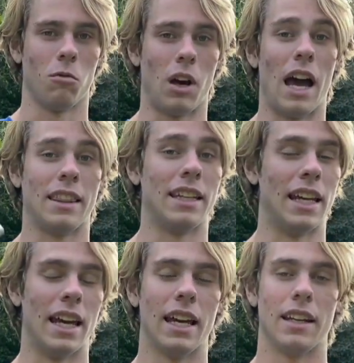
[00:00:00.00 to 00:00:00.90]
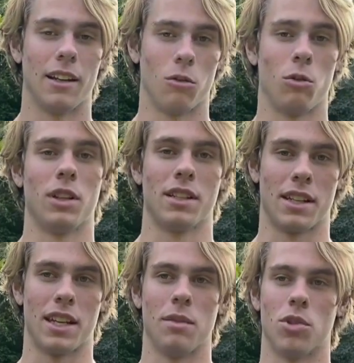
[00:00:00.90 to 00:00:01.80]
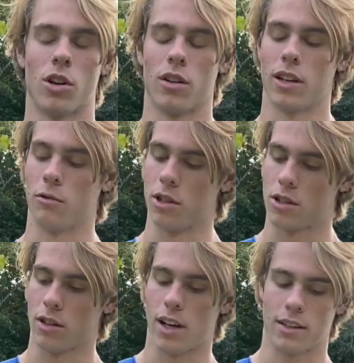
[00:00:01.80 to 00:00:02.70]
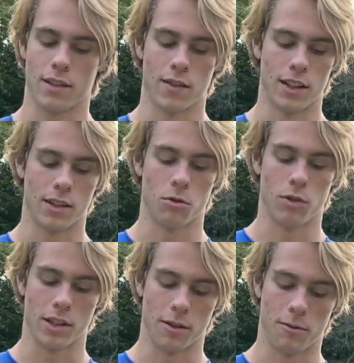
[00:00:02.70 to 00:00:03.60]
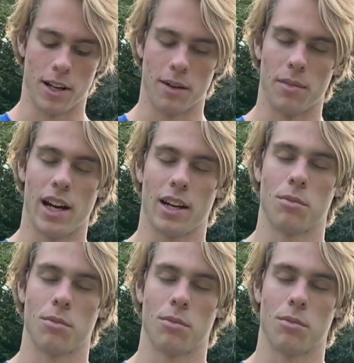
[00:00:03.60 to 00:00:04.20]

at the end it'll want to keep turning, which lots of discs will want to fade back,